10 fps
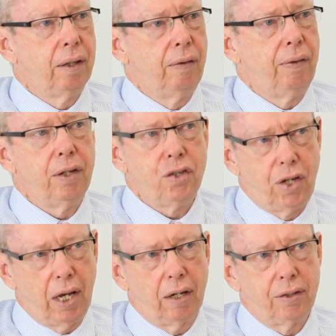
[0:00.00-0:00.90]
and then
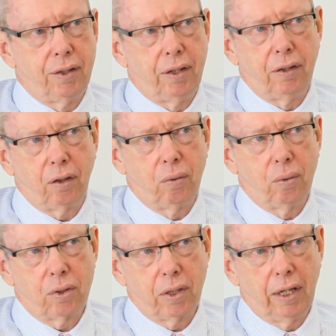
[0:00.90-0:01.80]
challenged it in the
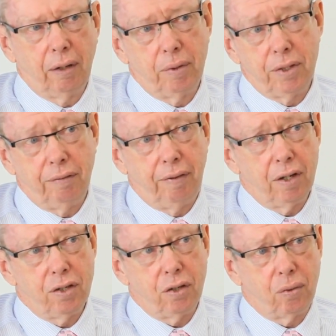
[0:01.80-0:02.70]
courts later when she
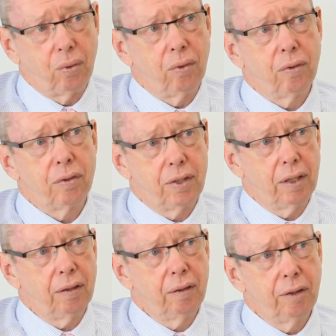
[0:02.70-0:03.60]
found she couldn't
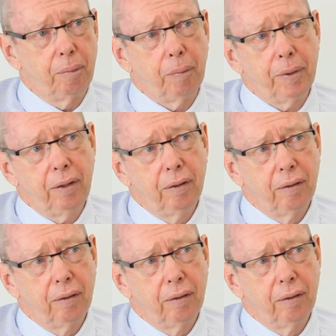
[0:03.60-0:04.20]
settle the property?